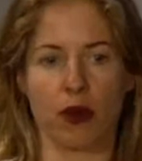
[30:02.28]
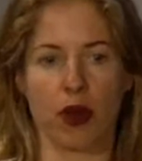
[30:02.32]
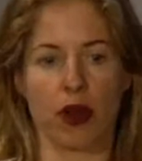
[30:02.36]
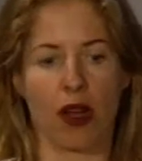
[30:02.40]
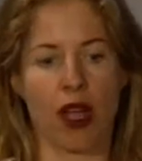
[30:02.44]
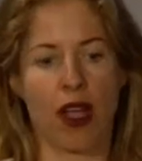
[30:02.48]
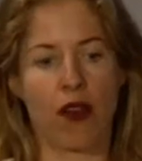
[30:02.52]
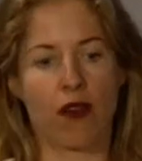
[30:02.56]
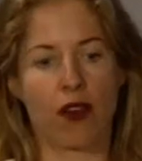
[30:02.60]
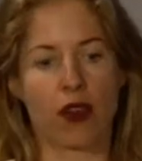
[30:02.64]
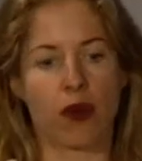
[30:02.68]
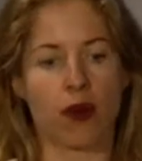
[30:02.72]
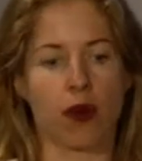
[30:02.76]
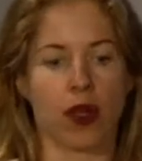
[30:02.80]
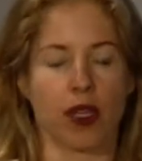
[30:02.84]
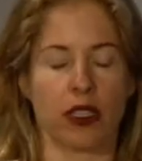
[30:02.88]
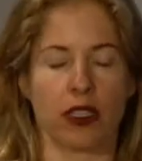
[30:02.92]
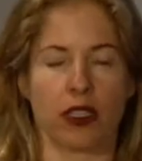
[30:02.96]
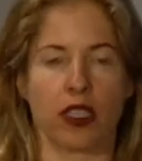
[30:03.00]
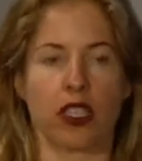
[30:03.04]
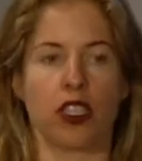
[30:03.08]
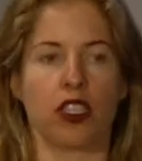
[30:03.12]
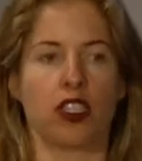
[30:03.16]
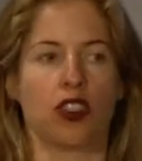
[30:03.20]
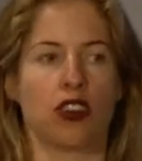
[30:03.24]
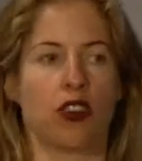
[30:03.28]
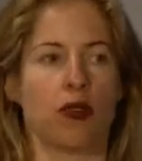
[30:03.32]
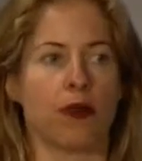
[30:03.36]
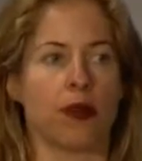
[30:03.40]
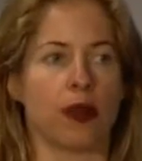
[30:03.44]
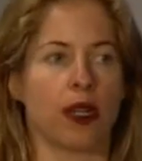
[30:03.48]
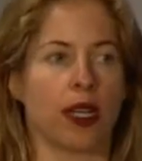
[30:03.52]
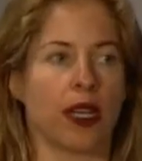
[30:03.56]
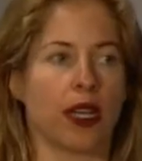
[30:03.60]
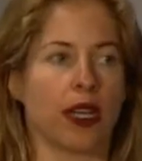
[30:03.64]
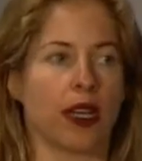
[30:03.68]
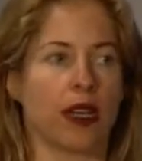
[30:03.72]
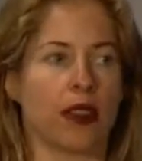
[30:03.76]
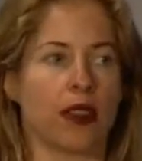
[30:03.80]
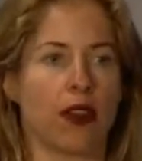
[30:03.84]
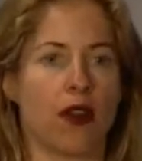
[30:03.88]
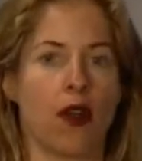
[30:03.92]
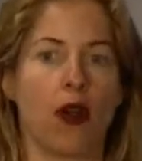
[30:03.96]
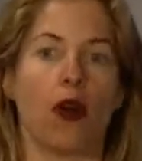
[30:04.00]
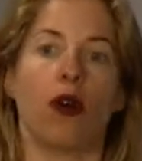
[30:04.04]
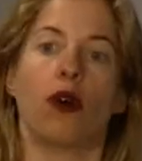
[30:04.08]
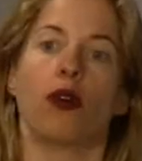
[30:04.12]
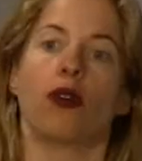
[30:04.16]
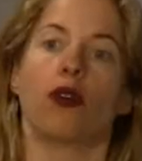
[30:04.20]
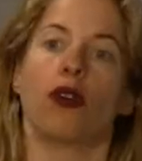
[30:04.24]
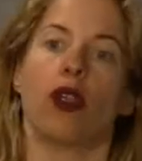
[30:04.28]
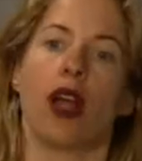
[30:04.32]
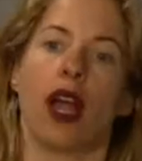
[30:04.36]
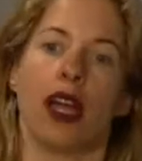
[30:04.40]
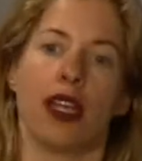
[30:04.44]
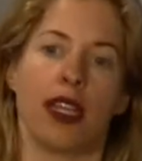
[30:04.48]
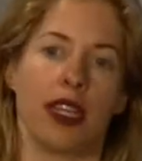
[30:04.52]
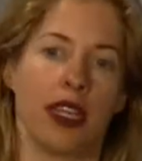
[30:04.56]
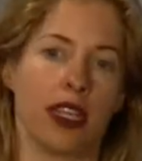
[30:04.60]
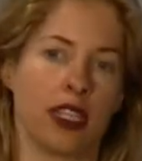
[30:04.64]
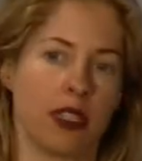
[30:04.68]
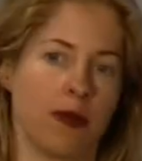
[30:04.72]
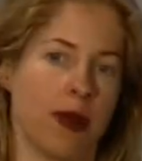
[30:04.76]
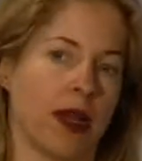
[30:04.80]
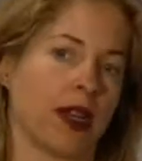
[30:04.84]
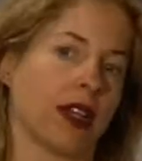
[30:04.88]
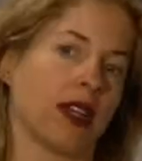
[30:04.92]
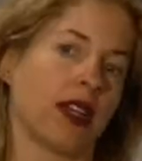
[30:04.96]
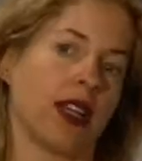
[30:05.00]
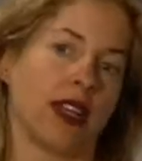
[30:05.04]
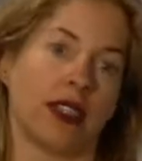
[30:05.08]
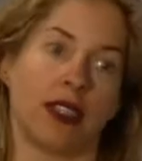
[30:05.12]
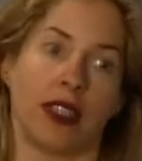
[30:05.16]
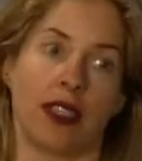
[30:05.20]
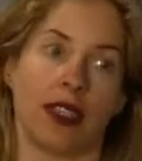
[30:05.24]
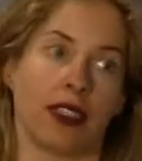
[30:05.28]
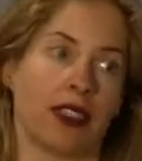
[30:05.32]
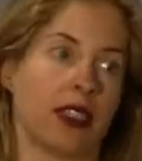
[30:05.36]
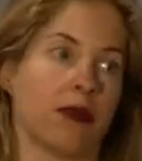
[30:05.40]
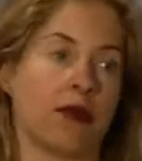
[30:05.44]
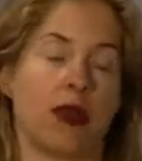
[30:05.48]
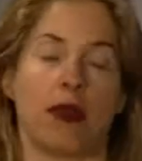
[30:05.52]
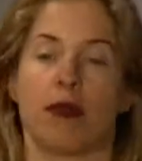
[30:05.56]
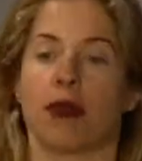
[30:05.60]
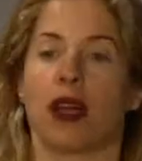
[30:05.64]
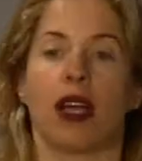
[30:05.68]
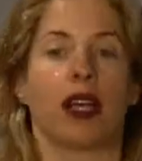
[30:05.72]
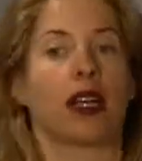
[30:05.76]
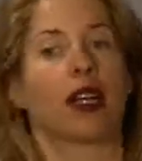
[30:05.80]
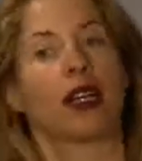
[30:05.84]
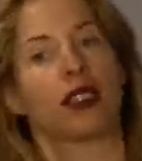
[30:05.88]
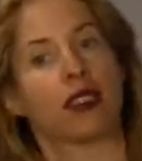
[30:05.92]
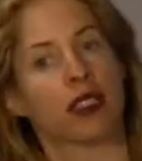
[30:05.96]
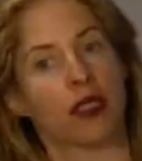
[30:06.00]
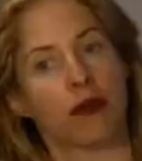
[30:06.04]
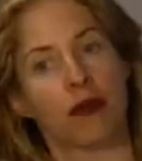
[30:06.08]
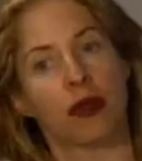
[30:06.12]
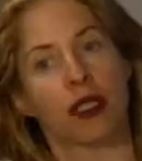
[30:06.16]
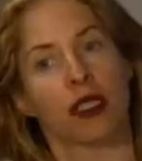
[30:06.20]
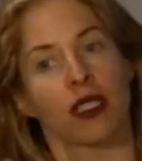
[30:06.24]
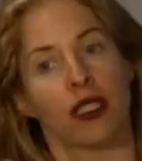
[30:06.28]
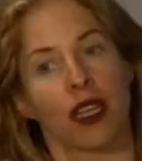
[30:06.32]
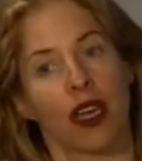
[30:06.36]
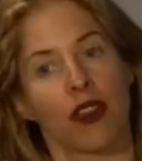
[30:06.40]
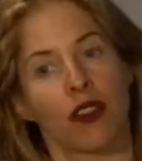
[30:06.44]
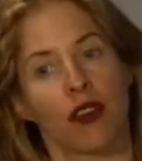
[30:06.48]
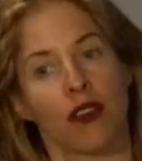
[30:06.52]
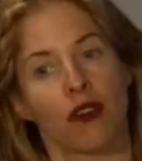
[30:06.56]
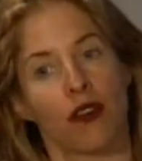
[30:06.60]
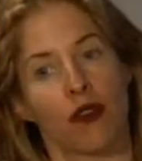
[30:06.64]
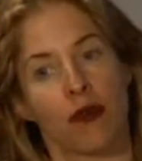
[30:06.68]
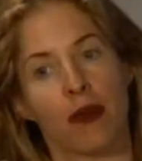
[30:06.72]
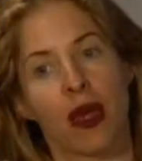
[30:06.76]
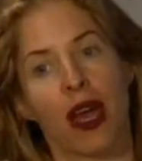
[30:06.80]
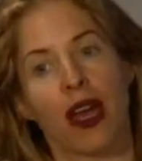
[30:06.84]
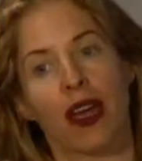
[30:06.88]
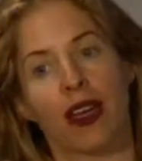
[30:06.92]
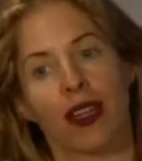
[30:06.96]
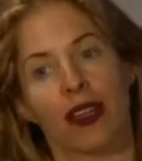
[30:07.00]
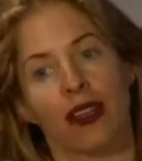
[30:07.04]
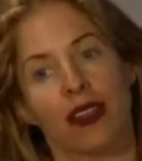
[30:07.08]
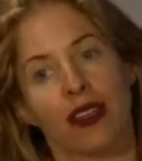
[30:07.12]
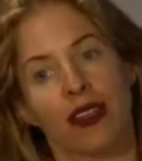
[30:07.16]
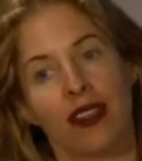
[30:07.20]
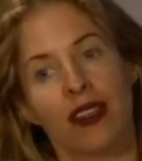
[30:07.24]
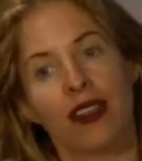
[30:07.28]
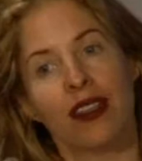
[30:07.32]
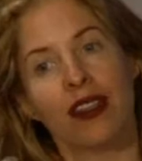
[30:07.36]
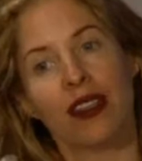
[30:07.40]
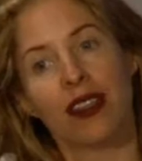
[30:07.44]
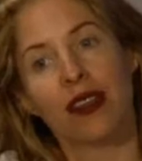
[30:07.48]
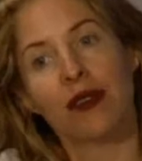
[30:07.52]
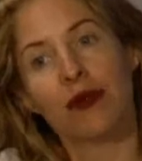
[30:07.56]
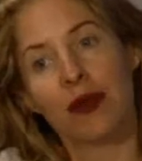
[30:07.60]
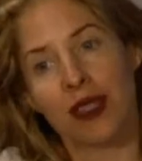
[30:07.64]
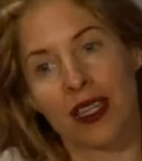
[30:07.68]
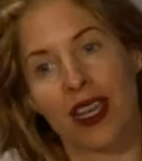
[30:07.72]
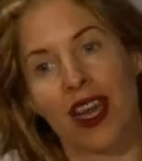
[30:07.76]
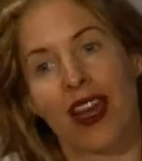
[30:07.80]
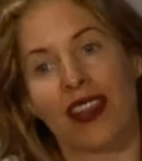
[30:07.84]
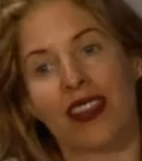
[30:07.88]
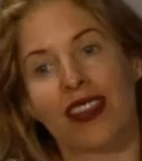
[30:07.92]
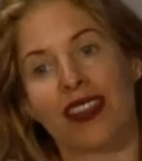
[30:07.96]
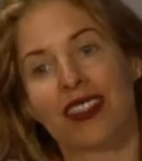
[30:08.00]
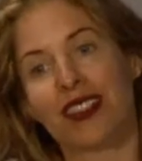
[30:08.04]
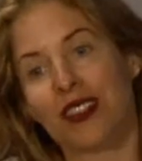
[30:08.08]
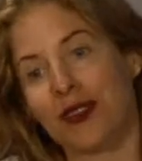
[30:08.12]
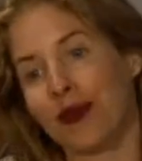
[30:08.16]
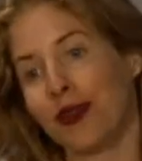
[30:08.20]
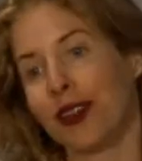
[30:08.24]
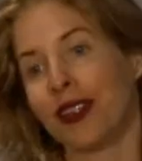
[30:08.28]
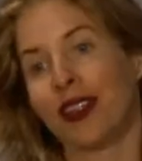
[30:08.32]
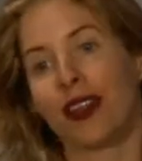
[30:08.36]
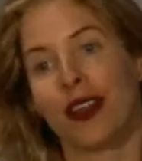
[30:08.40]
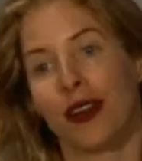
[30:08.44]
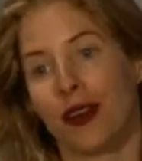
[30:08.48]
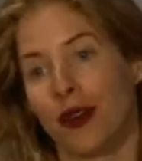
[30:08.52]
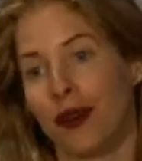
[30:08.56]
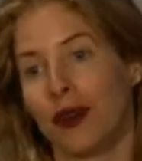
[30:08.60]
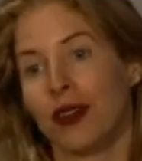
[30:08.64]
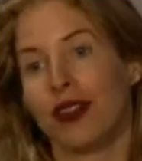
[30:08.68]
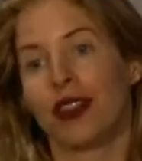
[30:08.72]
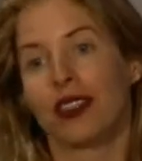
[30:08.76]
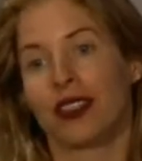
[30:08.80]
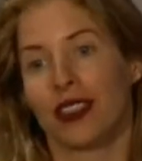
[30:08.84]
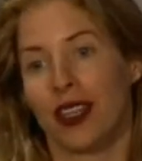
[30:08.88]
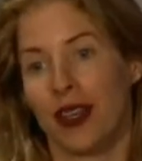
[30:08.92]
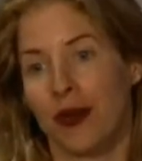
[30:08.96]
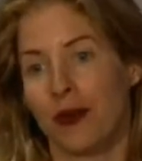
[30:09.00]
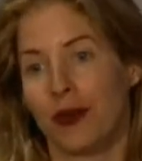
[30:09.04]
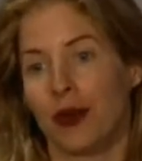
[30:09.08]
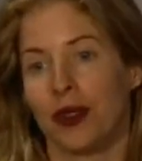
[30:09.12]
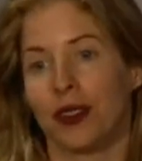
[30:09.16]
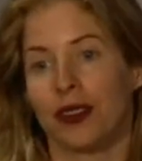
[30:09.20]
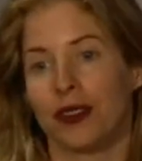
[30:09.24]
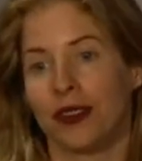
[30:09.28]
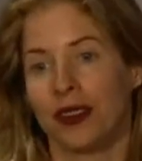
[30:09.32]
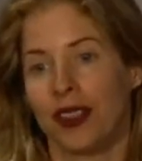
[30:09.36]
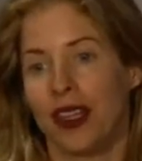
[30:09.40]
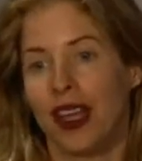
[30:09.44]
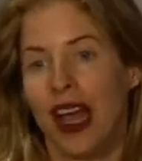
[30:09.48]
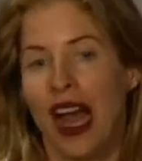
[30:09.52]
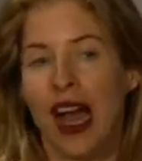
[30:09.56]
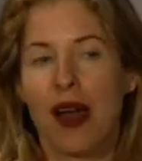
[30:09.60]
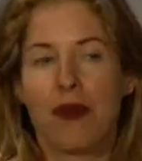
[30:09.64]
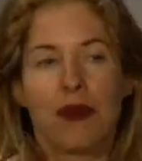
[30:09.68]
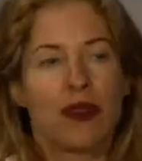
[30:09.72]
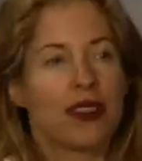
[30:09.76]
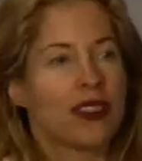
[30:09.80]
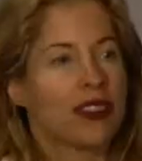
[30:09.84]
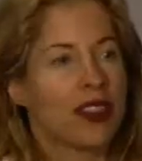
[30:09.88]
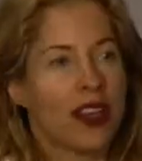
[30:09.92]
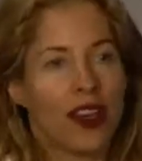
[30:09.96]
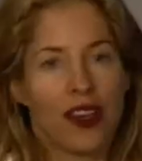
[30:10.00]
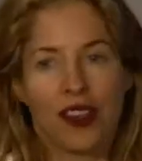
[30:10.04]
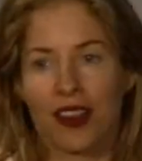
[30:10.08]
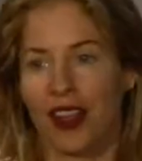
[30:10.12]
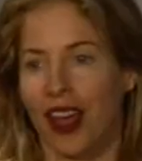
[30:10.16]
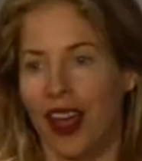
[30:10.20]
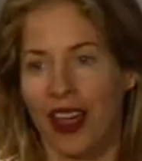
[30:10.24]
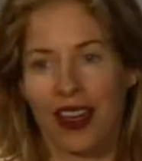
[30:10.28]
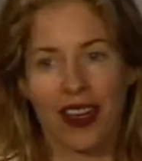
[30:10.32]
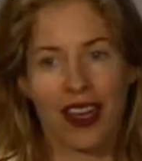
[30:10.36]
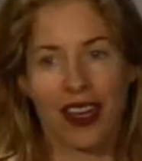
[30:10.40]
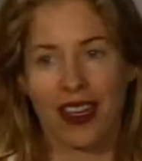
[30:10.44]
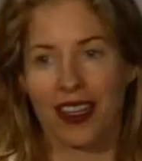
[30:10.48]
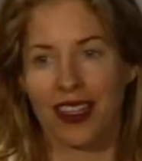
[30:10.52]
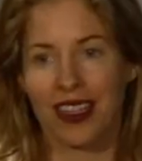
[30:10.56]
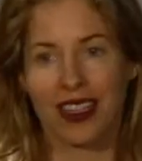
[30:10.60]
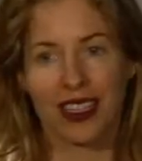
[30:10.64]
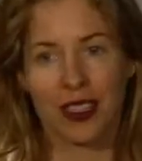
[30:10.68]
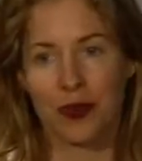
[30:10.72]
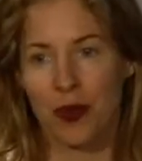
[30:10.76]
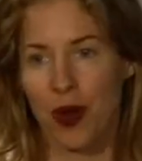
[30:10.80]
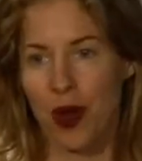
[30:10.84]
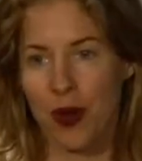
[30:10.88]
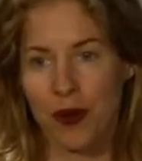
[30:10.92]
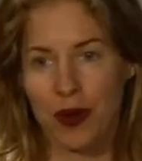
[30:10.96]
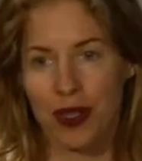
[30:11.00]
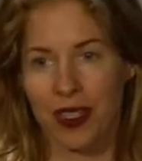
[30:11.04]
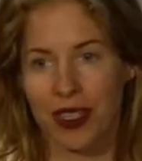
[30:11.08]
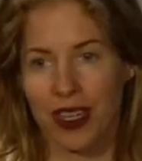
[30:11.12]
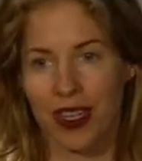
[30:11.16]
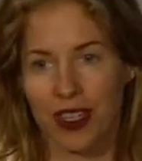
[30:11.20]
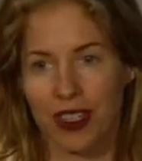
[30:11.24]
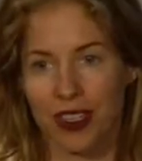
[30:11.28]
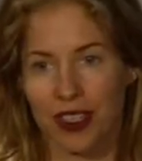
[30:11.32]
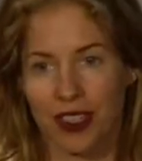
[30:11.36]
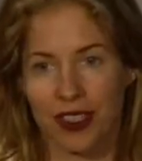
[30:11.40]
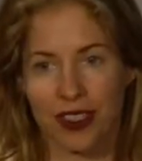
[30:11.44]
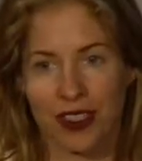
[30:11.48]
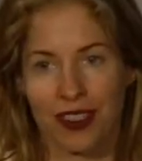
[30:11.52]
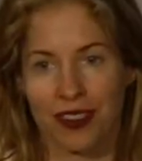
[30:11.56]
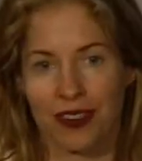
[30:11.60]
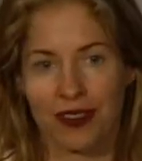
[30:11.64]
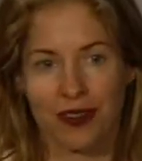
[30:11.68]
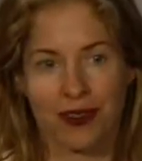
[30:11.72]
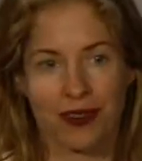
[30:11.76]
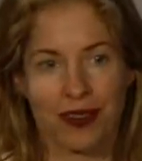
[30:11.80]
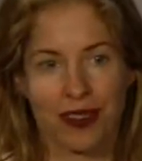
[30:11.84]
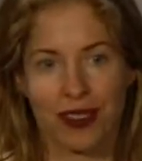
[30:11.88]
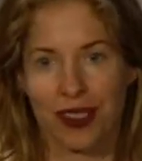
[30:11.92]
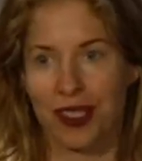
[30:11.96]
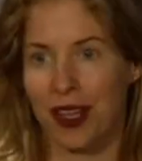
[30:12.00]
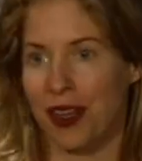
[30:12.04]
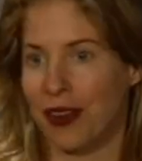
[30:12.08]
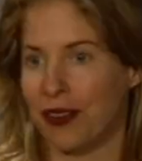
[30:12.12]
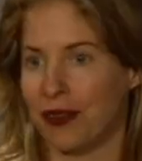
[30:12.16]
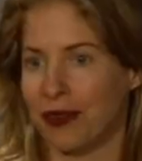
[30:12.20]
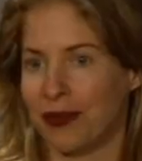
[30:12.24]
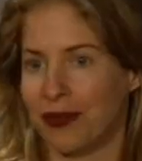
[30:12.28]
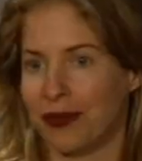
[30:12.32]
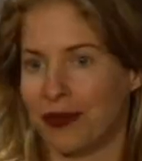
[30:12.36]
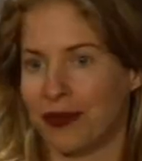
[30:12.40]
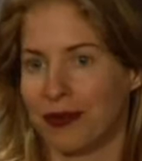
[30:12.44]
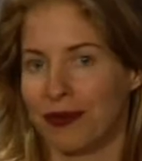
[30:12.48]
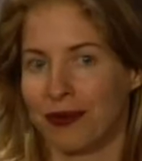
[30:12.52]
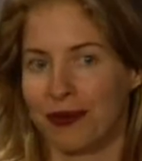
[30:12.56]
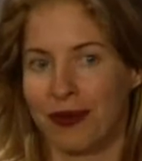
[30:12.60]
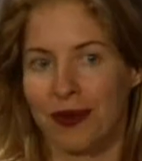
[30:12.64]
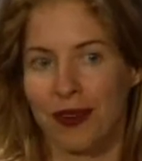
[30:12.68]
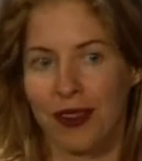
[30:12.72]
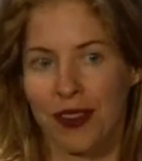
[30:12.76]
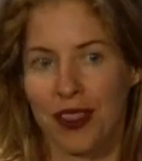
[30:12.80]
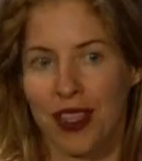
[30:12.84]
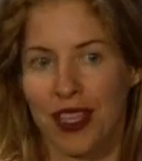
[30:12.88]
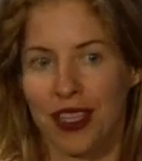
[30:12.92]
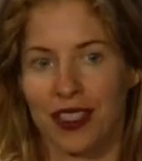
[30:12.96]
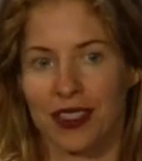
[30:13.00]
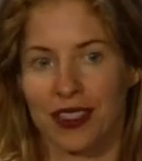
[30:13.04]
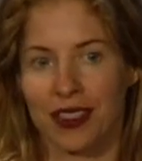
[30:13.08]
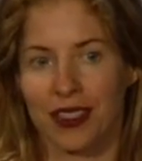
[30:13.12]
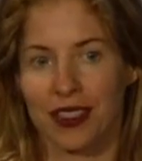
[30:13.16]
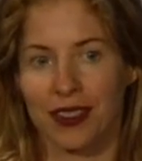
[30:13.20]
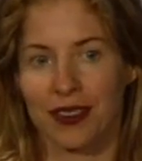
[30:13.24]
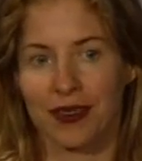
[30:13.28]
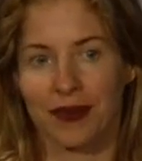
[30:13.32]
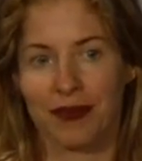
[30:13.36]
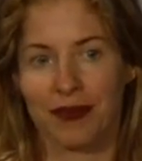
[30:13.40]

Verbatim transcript: where everyone is contributing their own ideas about connectedness, and maybe I cut something together from that. But yeah, that's really a cool example. I'm into all that experimentation stuff for this.